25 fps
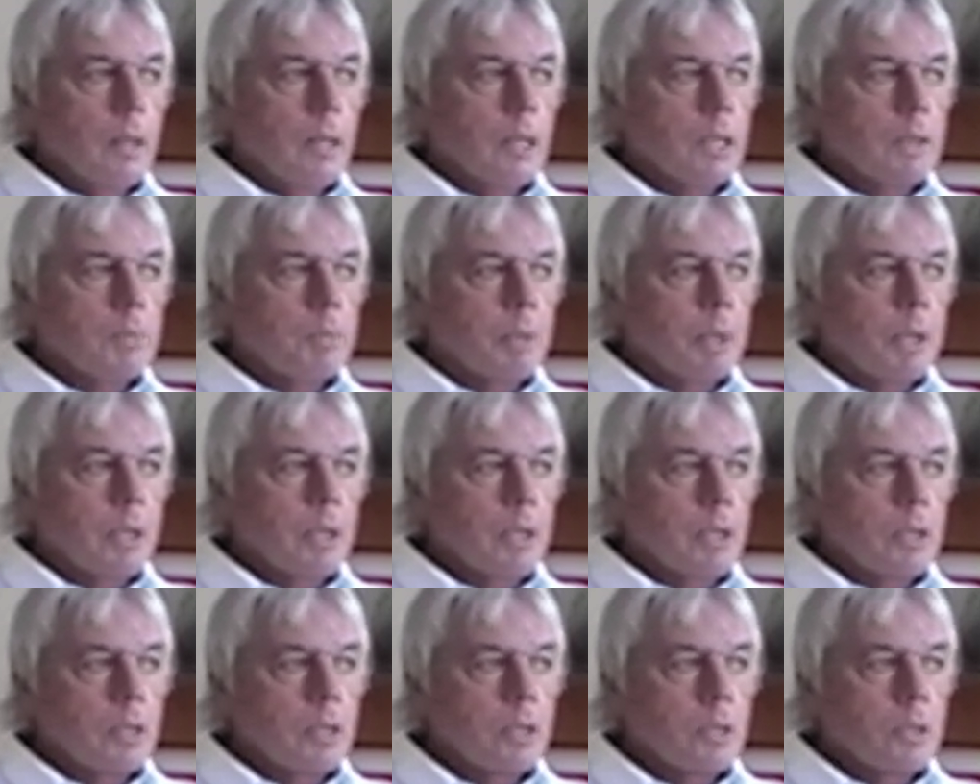is
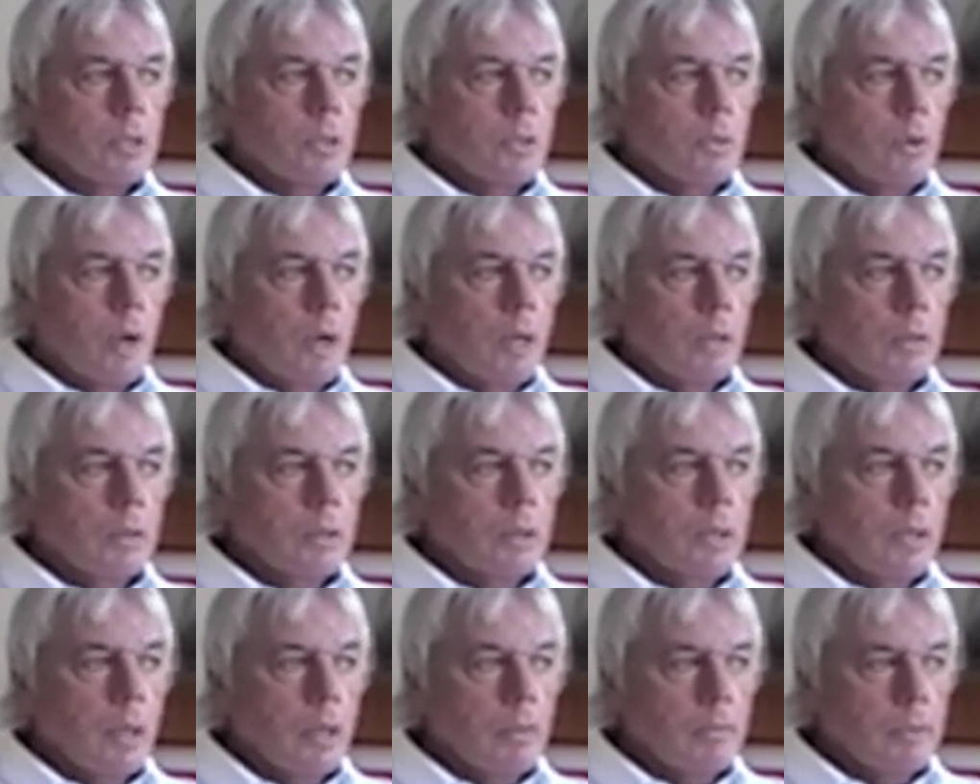because to
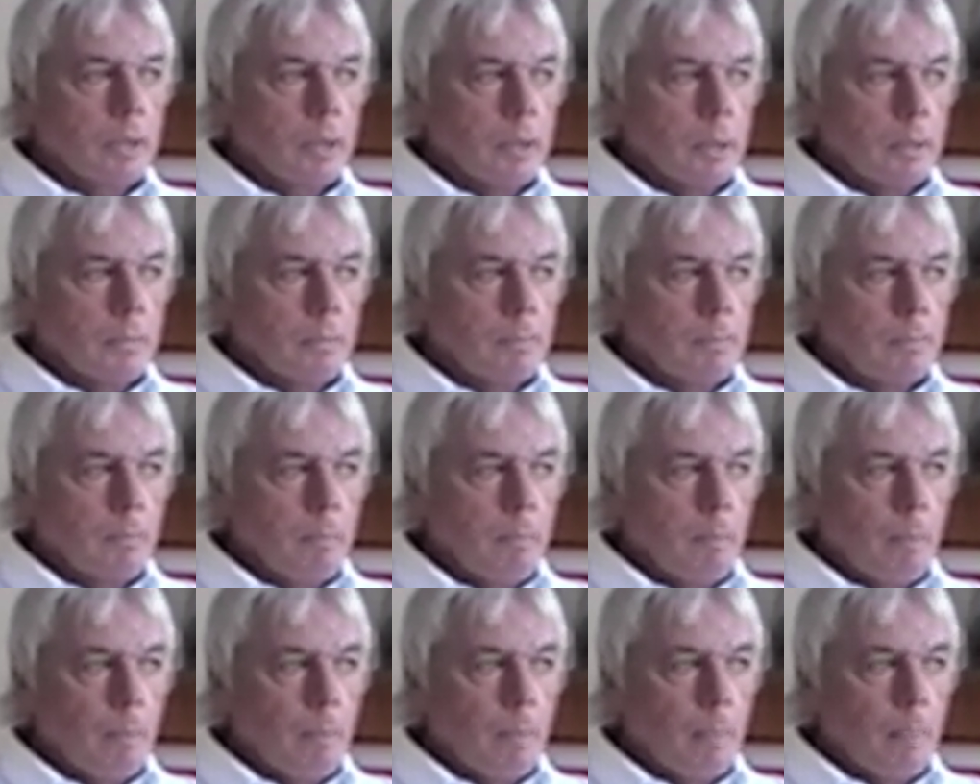uncover
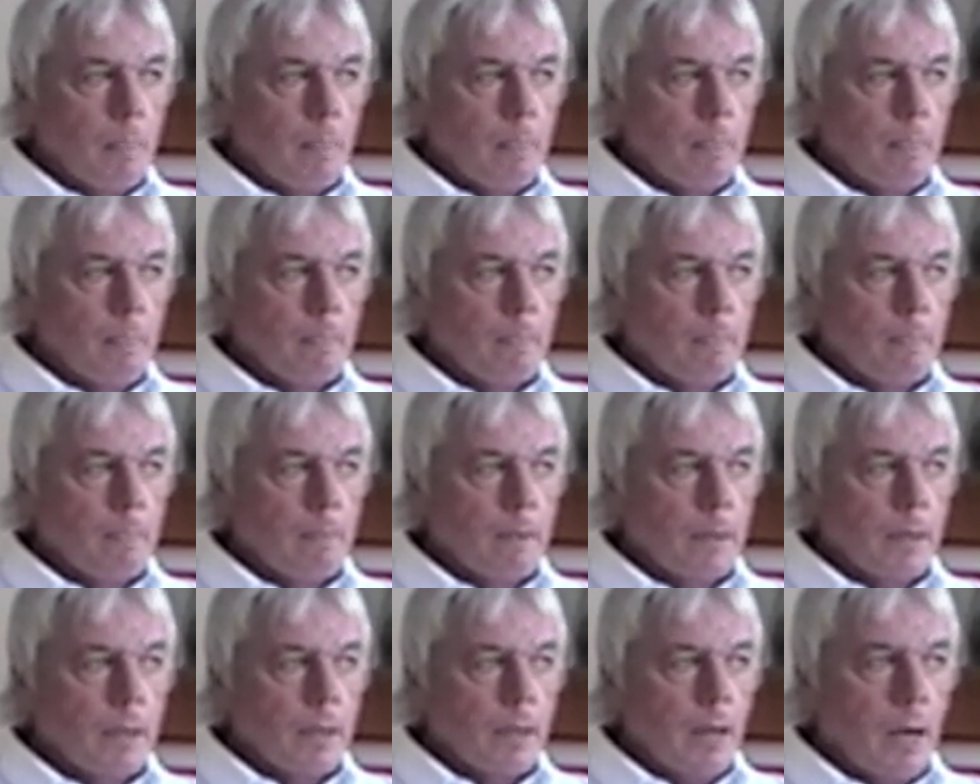
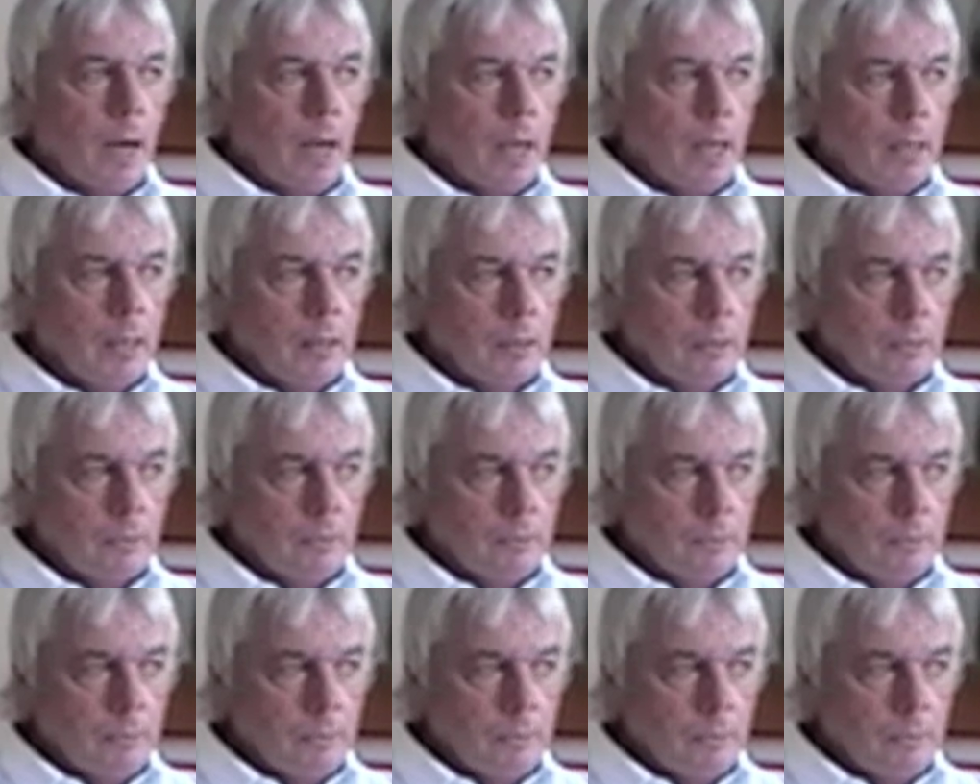the kind of